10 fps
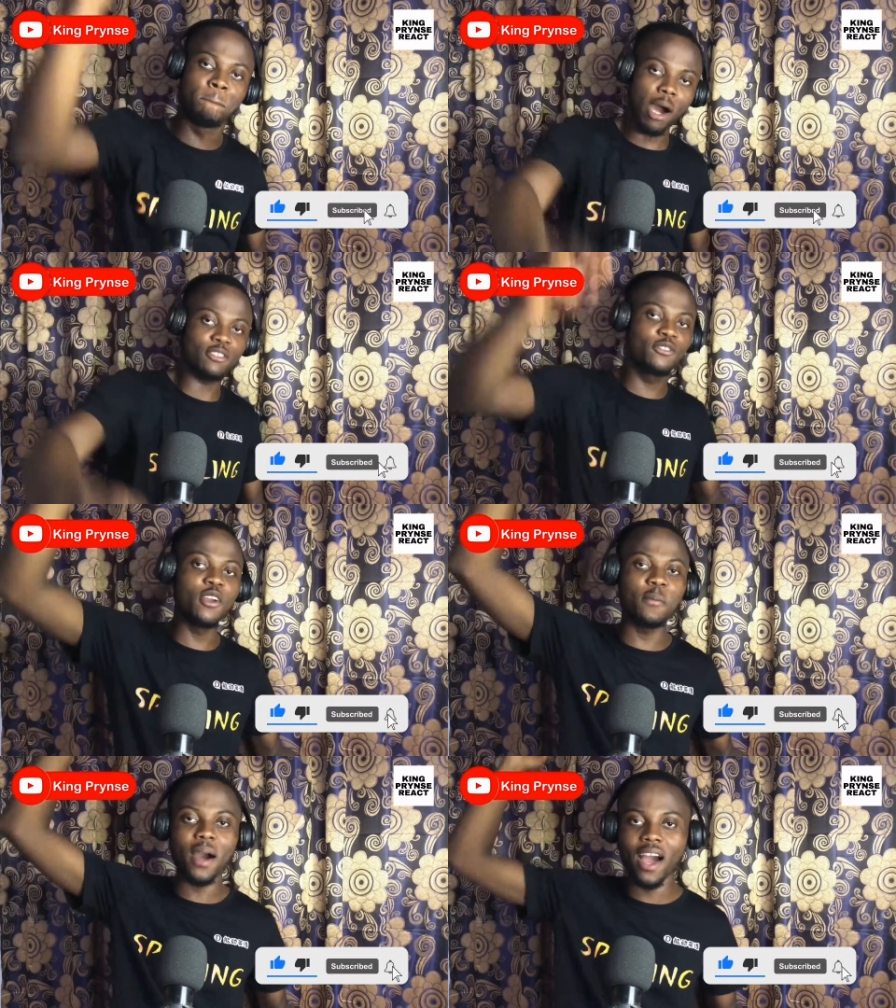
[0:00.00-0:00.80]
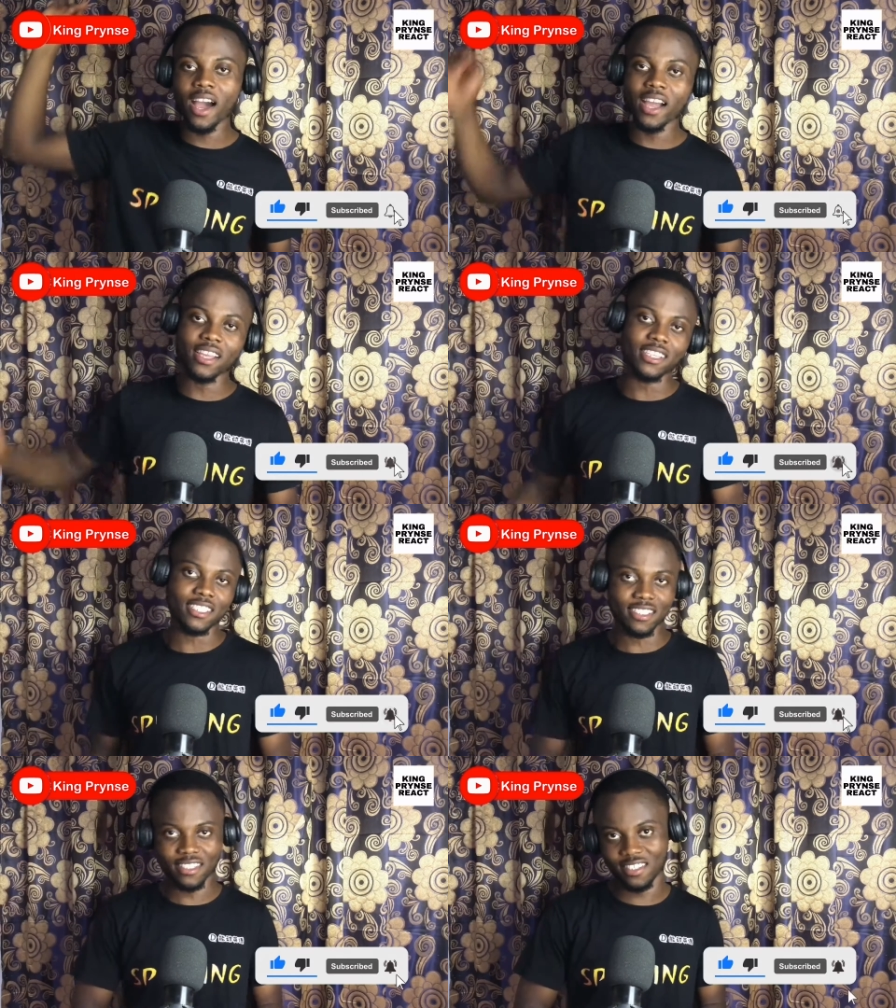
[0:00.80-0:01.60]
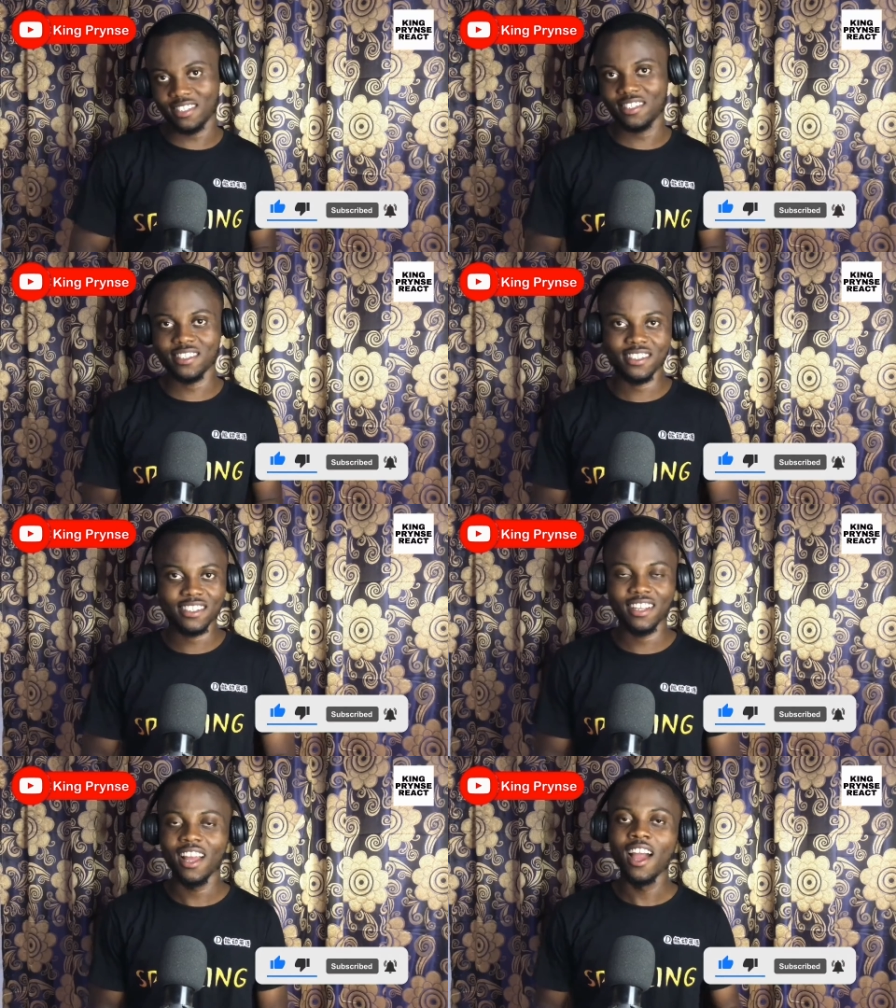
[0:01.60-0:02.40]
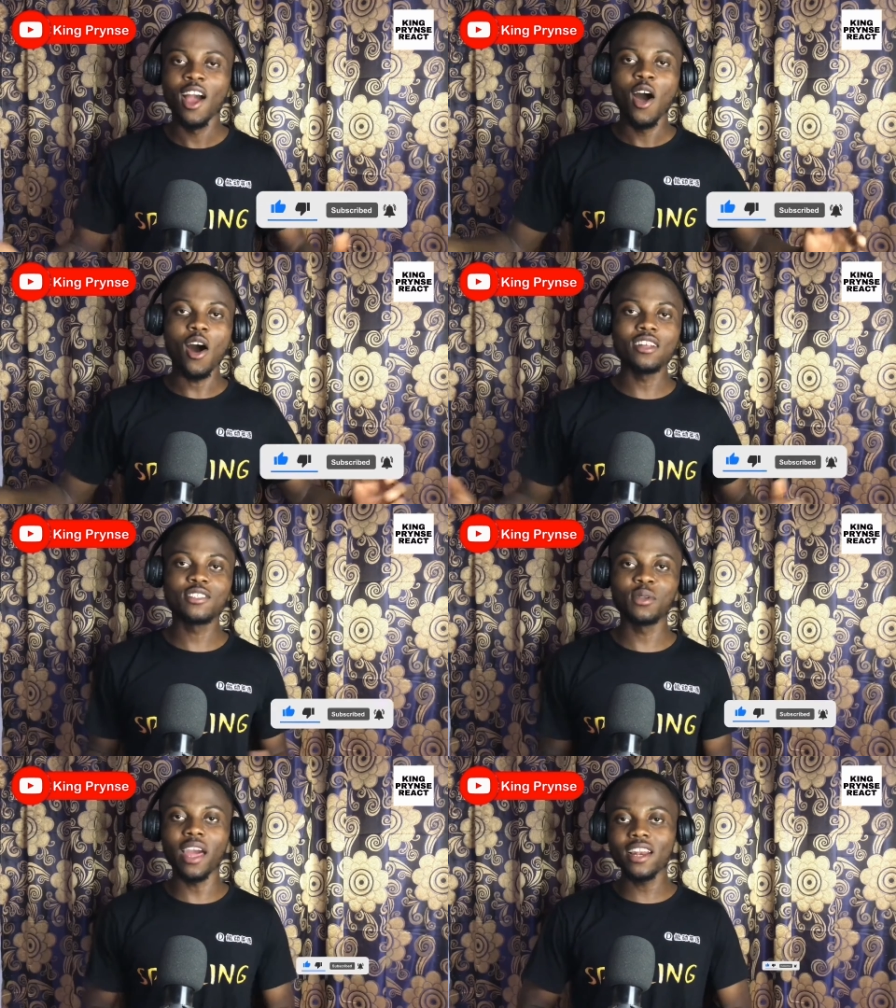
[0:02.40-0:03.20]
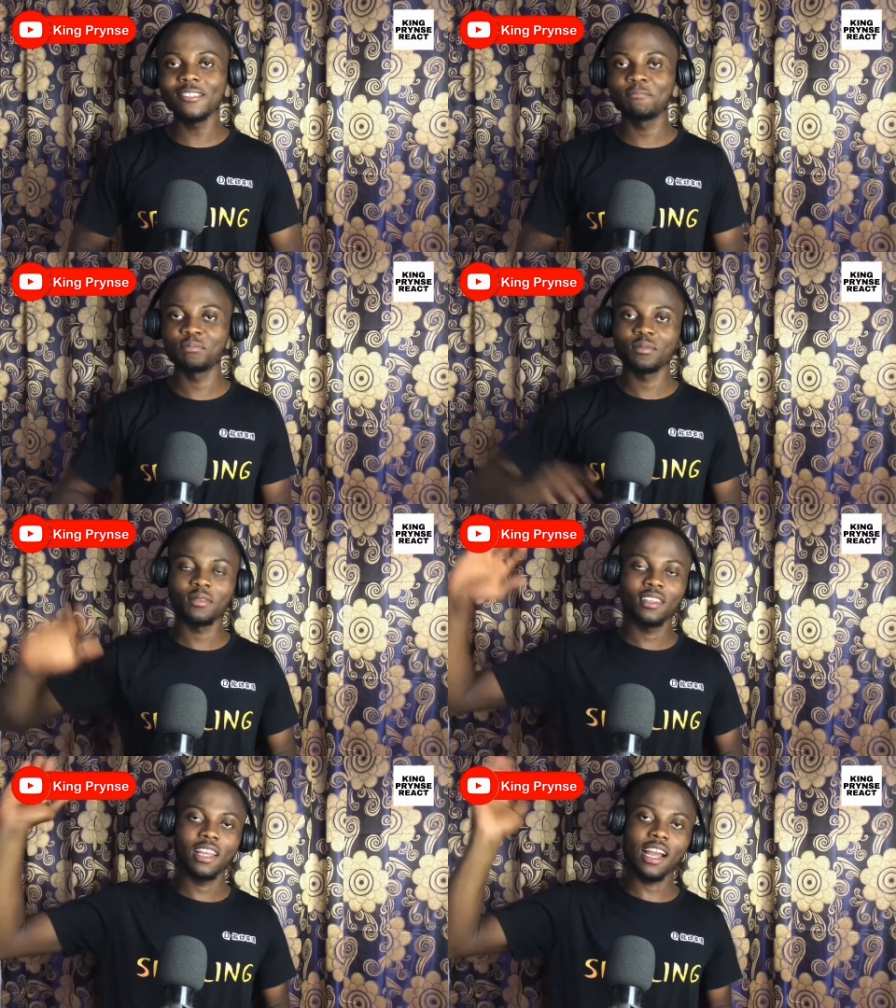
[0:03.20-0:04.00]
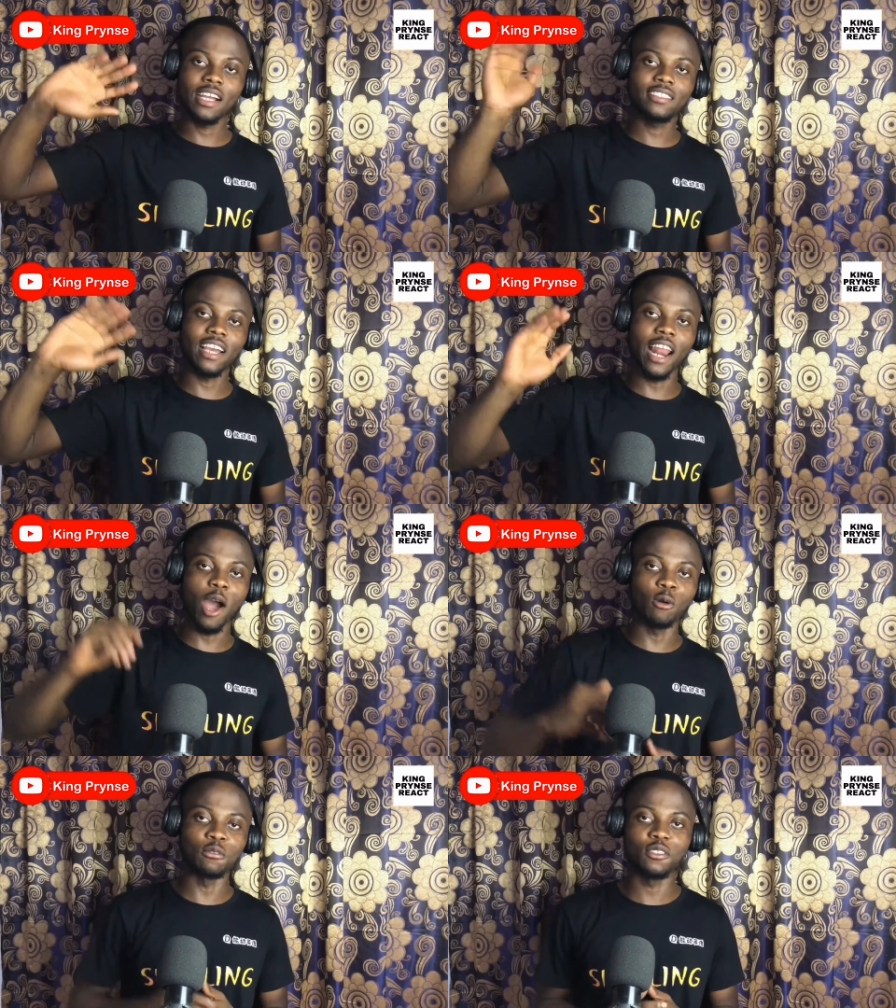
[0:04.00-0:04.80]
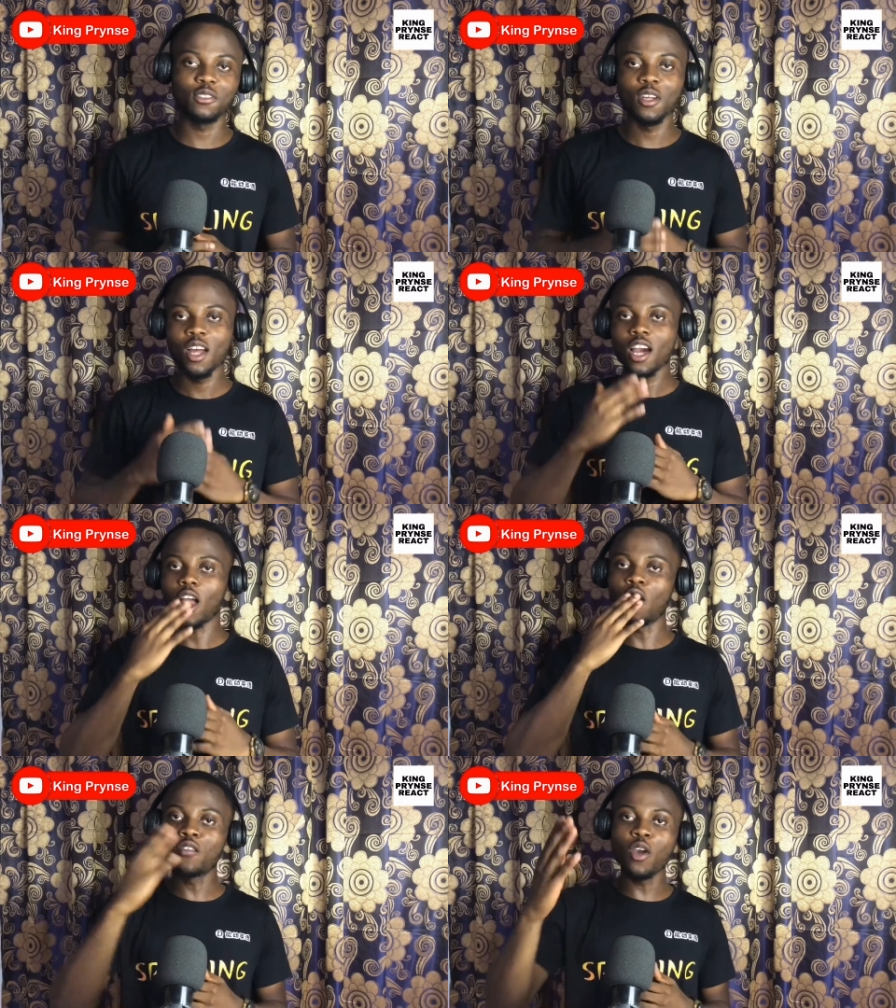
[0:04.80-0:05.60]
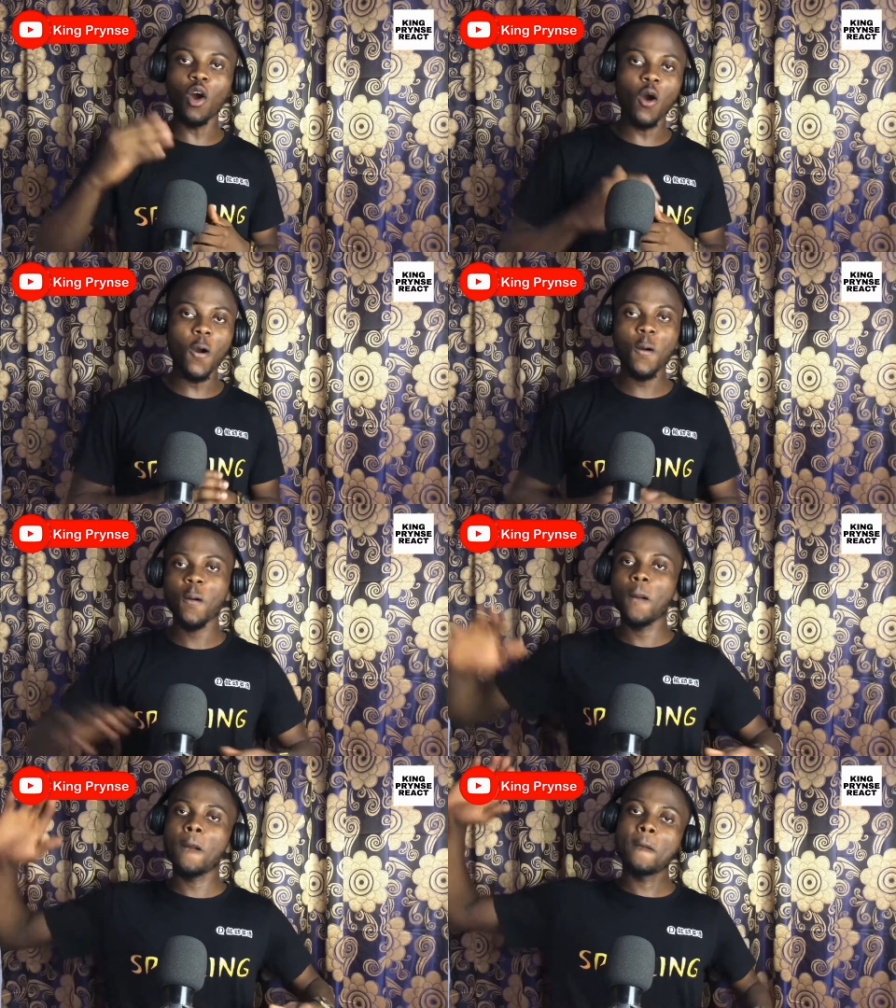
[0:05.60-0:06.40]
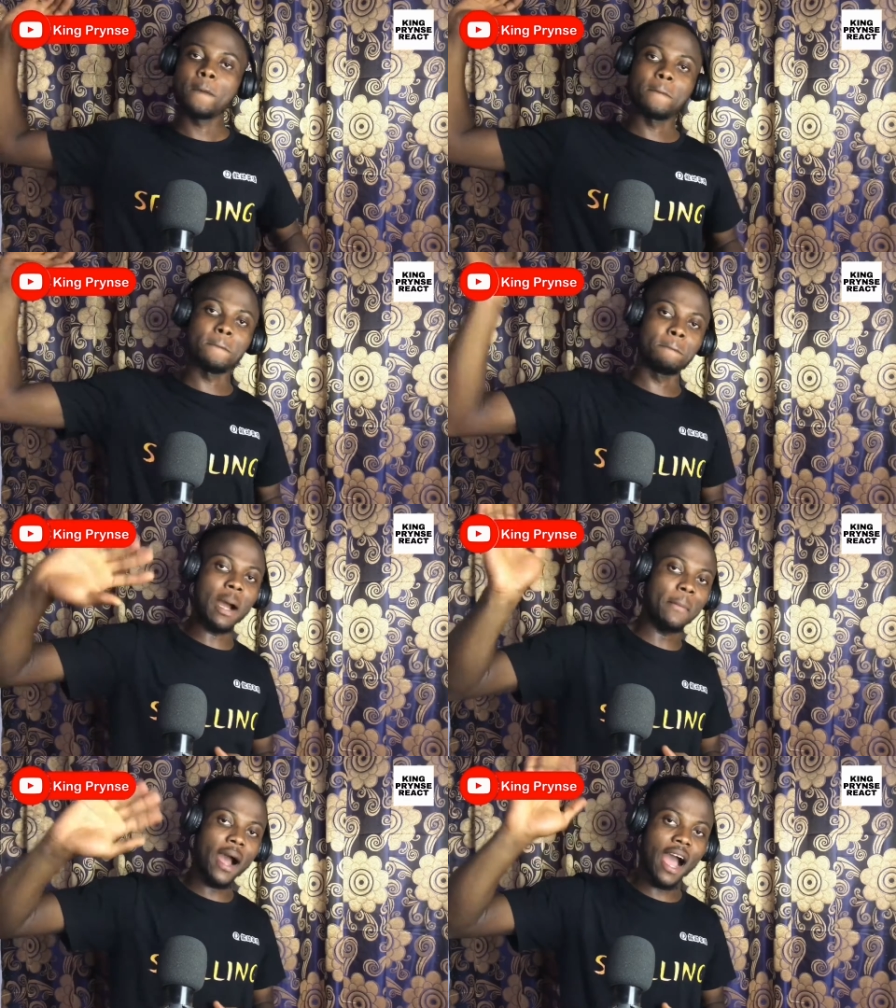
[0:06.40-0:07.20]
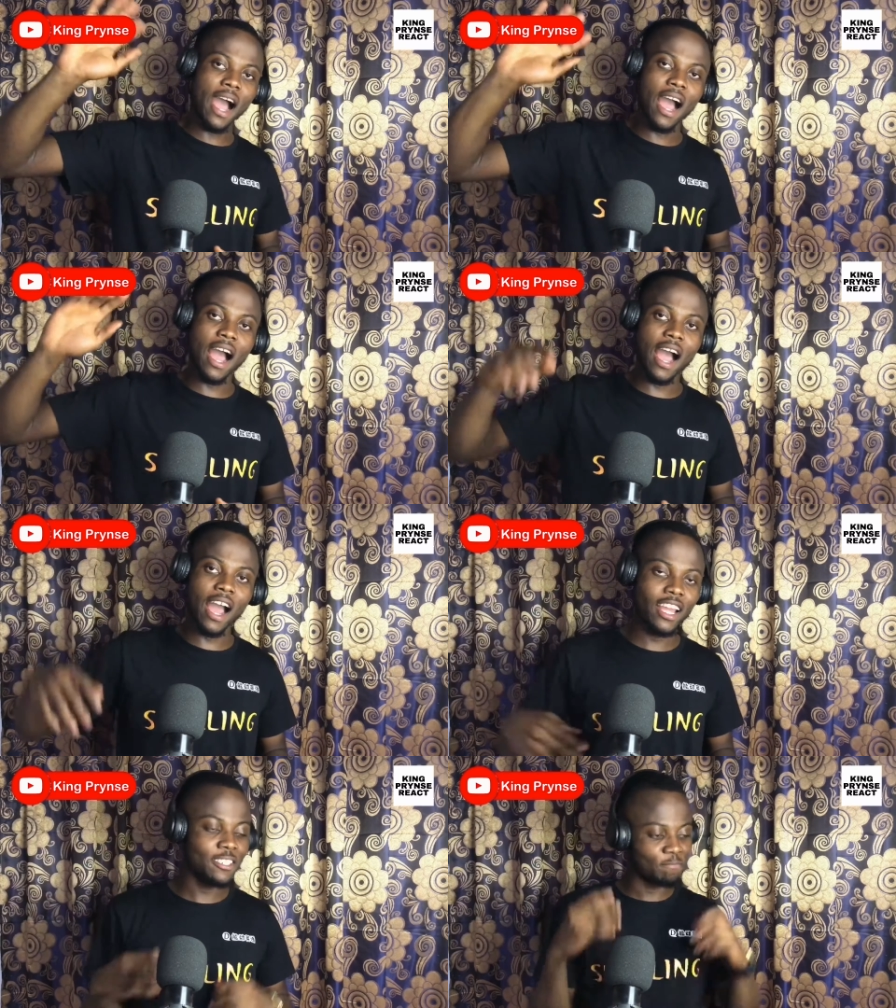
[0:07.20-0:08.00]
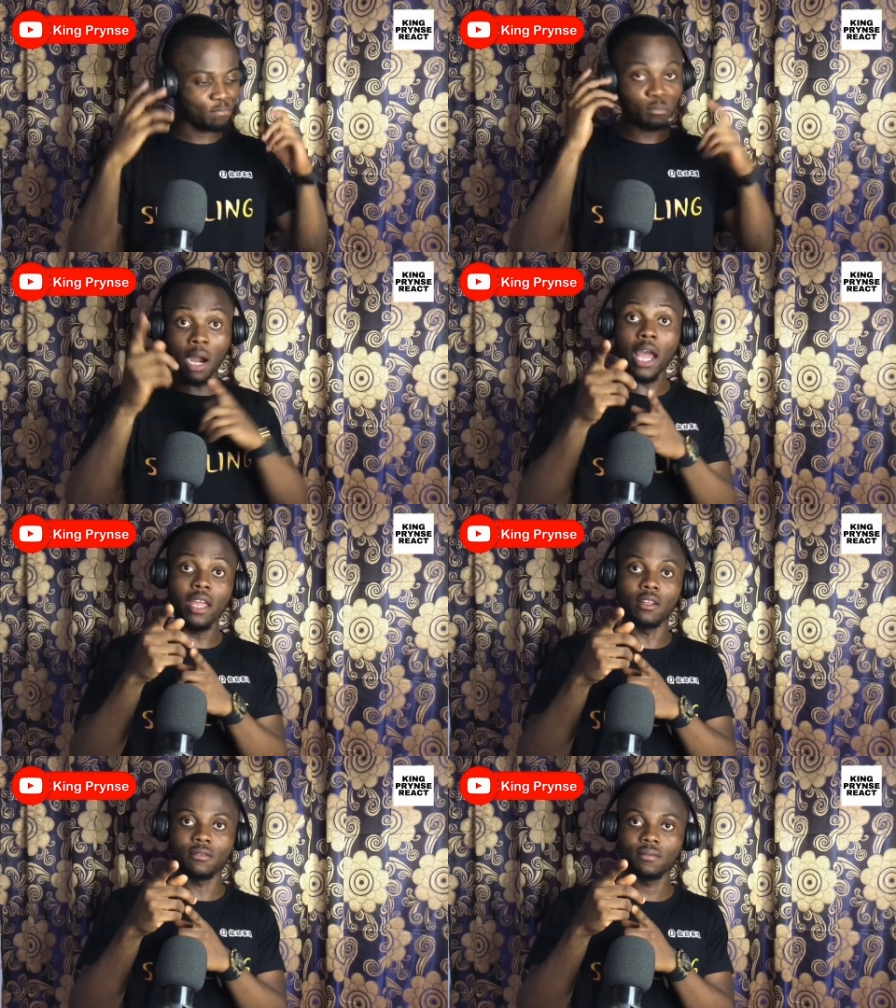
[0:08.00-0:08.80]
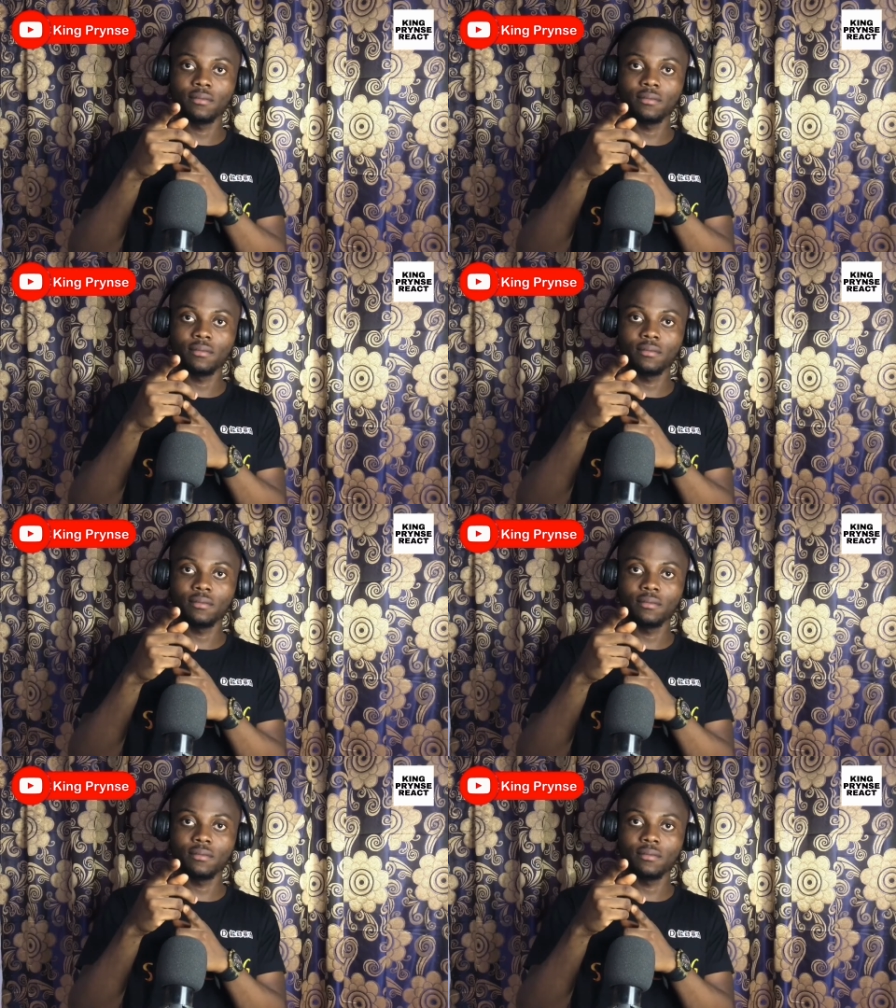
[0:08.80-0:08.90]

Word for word: bust your minds. Until then, I sign out. I love you all. Bye-bye. But hey,